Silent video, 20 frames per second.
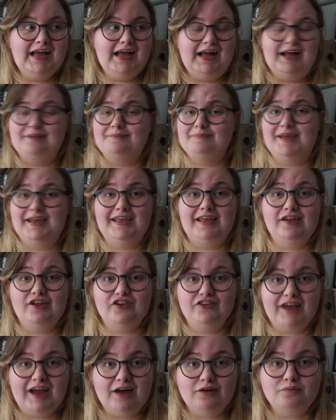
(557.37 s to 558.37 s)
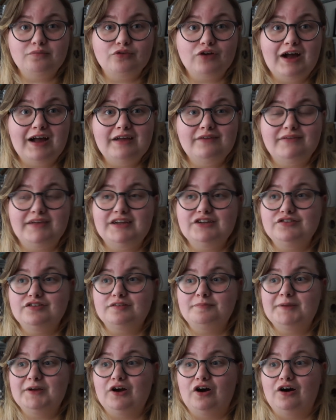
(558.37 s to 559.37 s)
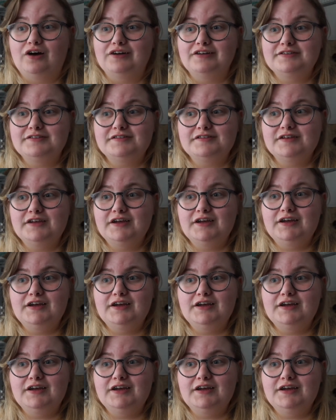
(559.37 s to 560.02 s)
and making your account private just because